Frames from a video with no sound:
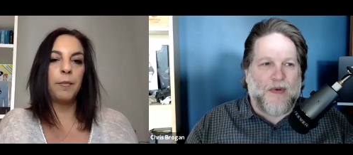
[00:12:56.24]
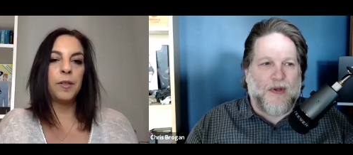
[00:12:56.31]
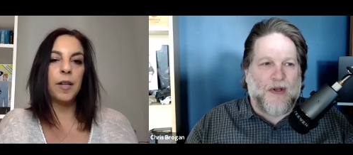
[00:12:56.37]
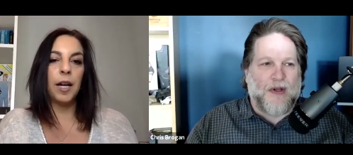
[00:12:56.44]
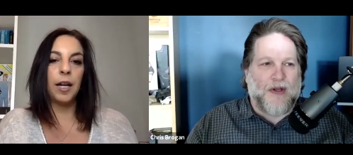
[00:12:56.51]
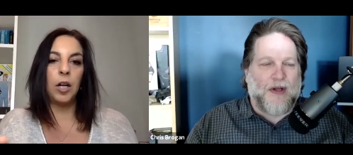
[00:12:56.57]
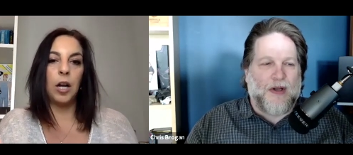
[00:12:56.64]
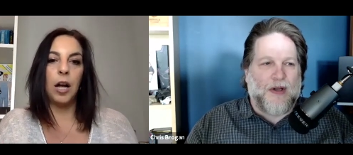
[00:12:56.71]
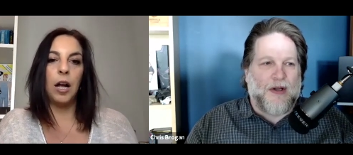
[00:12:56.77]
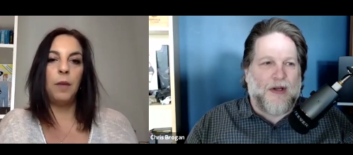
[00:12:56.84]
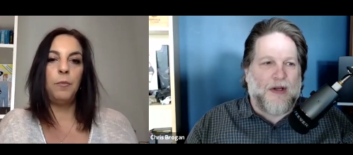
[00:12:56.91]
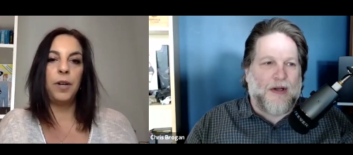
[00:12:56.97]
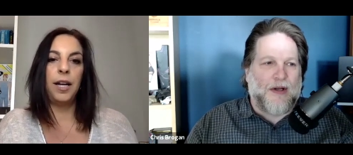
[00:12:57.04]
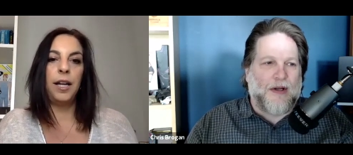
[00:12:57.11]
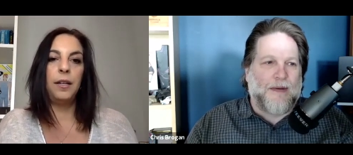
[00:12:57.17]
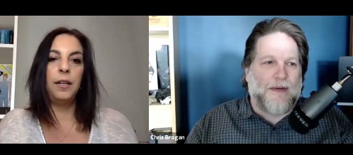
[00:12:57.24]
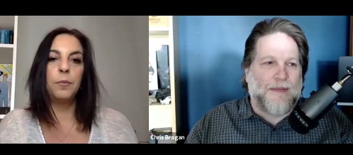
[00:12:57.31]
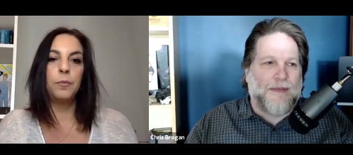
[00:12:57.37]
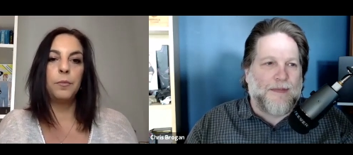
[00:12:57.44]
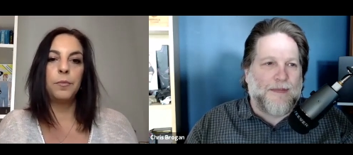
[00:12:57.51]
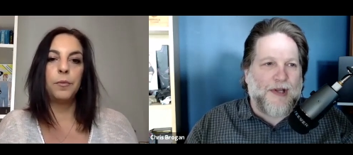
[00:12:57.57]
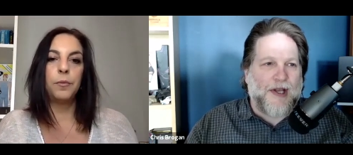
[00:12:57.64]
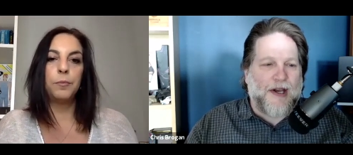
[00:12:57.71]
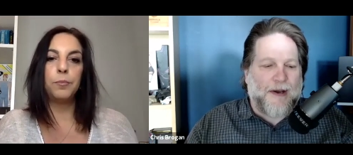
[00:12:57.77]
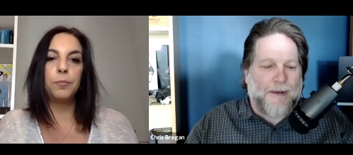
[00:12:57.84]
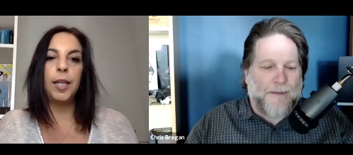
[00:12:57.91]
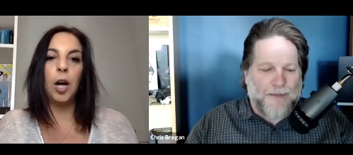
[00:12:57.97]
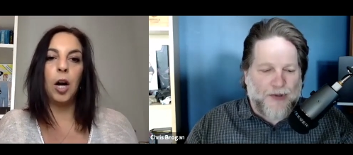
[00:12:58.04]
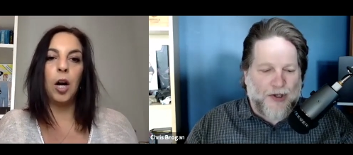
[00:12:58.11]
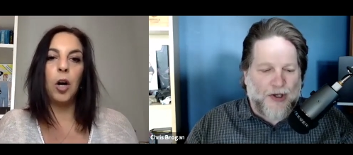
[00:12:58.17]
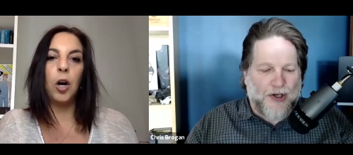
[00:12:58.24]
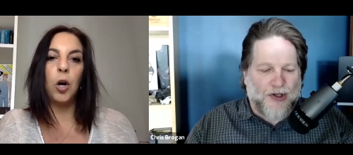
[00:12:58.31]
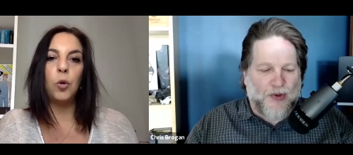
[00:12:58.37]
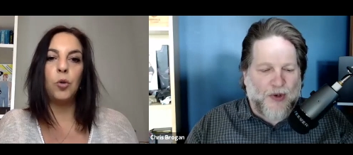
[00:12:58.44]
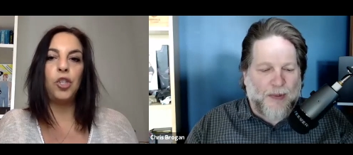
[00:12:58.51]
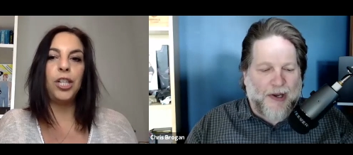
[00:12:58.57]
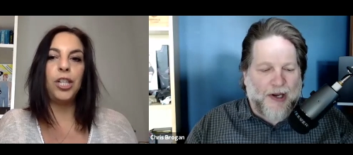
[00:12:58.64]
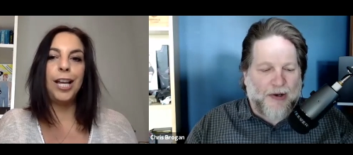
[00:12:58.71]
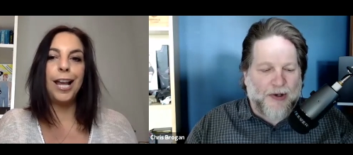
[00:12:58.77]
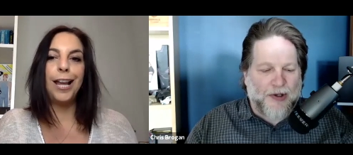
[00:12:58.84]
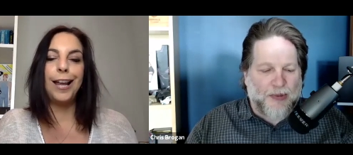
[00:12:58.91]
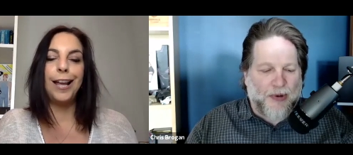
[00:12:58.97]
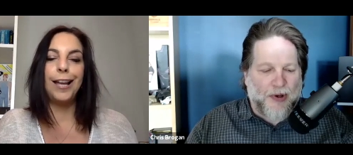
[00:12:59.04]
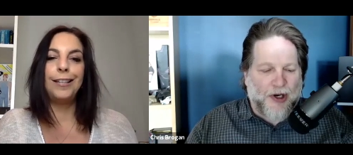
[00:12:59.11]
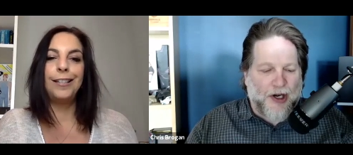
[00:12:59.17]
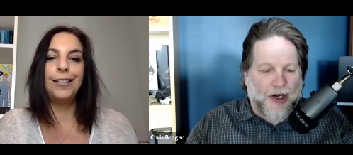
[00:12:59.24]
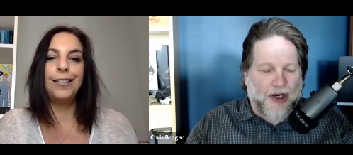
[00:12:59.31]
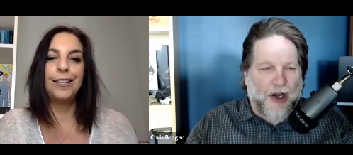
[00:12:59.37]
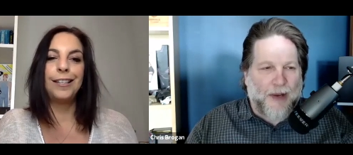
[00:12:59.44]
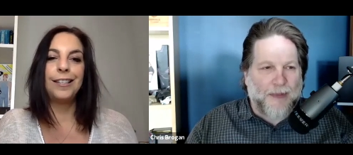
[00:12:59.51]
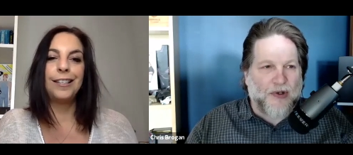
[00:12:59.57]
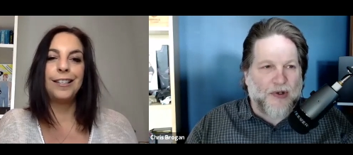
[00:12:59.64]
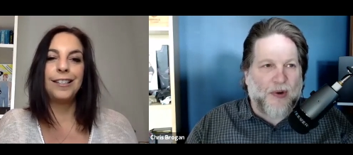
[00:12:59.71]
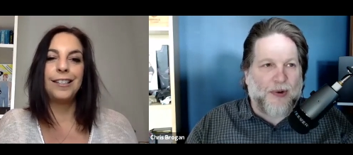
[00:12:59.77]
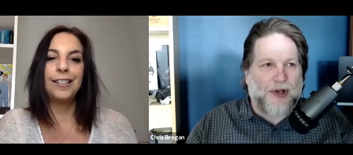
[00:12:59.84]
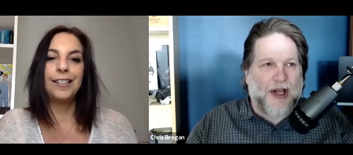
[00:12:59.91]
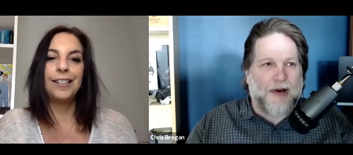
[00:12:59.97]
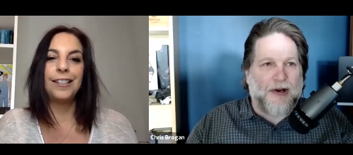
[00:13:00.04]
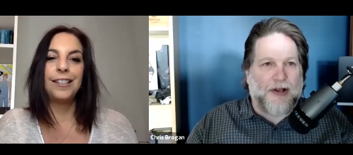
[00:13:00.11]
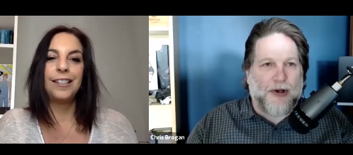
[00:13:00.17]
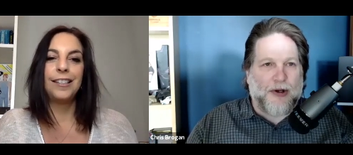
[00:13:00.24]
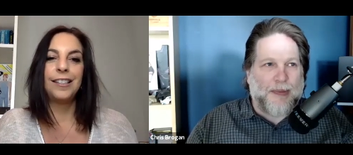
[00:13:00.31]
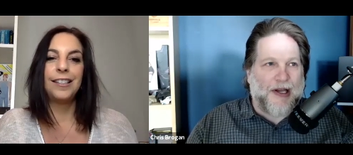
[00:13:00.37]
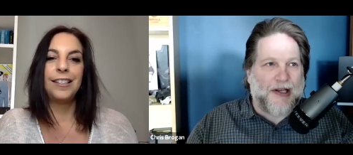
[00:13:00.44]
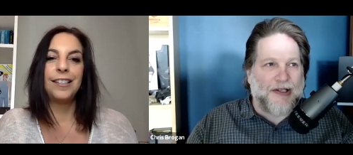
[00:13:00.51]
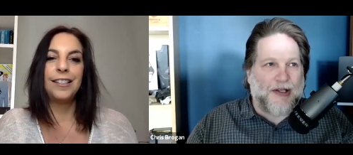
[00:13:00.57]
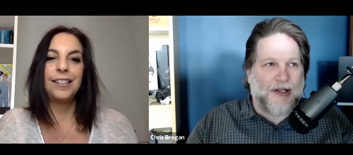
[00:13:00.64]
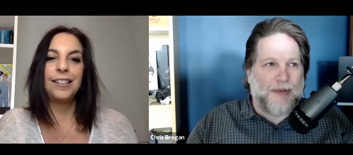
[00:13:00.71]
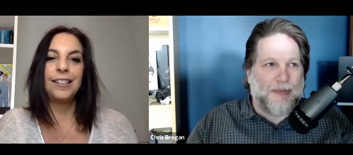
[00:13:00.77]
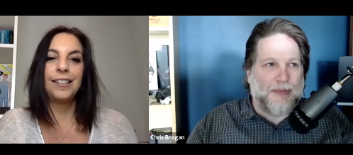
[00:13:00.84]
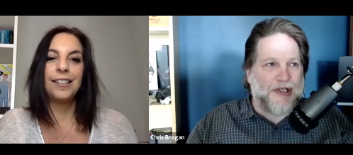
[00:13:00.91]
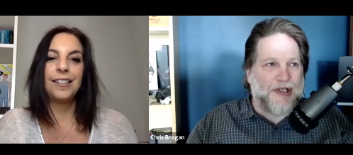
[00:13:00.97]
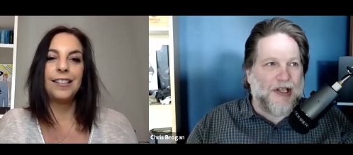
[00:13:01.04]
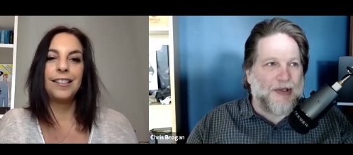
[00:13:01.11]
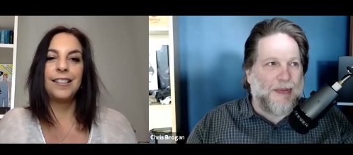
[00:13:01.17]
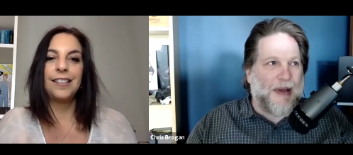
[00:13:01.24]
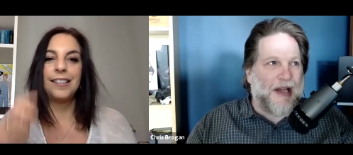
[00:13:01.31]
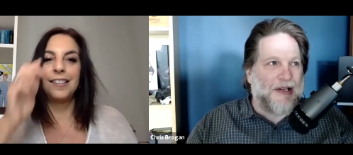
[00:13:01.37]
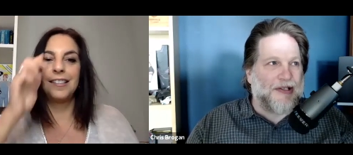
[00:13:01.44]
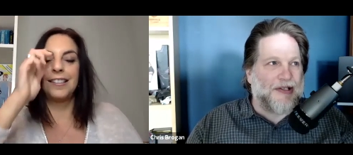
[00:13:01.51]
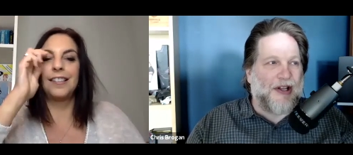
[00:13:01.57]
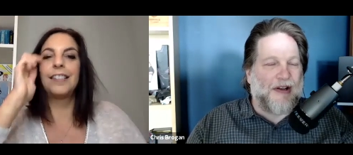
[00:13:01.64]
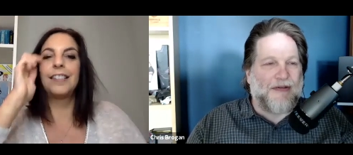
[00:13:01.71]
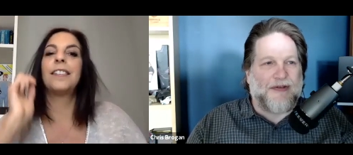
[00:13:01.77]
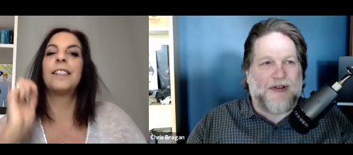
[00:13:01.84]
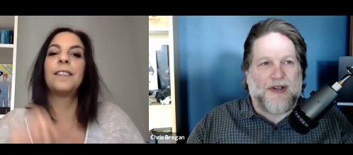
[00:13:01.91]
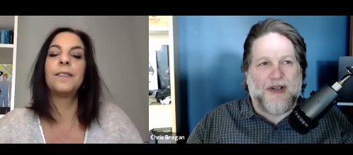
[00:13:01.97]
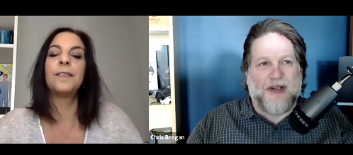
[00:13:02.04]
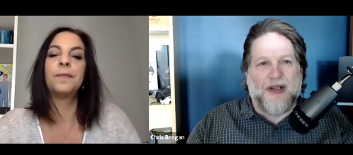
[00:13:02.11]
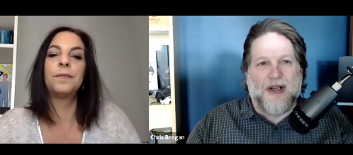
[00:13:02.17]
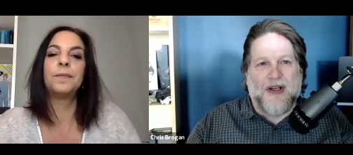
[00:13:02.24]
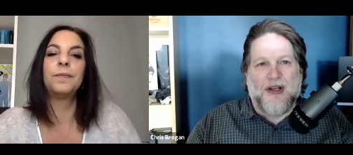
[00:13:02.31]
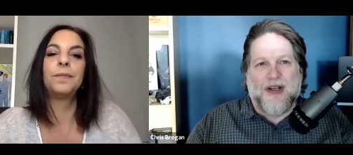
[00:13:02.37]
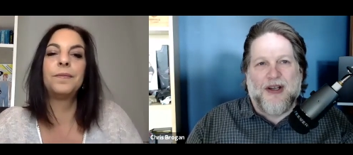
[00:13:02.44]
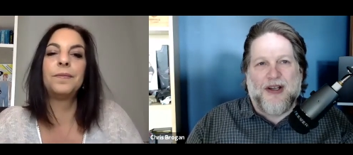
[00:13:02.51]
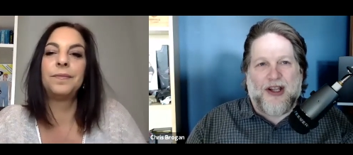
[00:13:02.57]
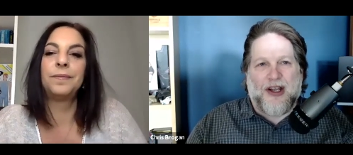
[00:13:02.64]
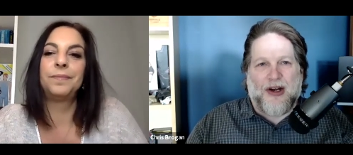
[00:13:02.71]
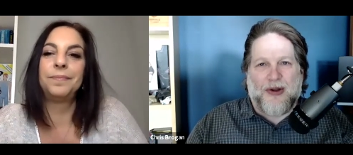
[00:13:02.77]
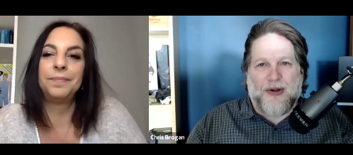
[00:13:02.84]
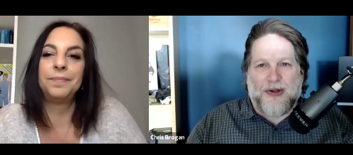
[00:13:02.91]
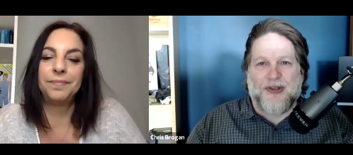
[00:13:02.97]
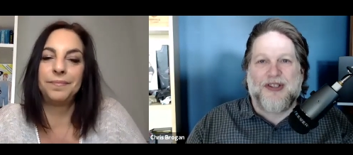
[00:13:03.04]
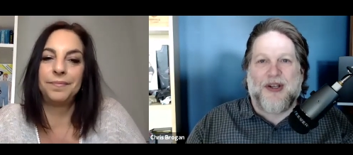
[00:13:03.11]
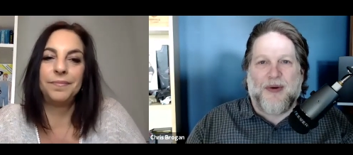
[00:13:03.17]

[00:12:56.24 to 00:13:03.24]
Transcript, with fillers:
Speaker 1: dot com, right? Yeah.
Speaker 2: So you just swing by chris brogan dot com, scroll down a little past the businessman stuff and you know, you'll see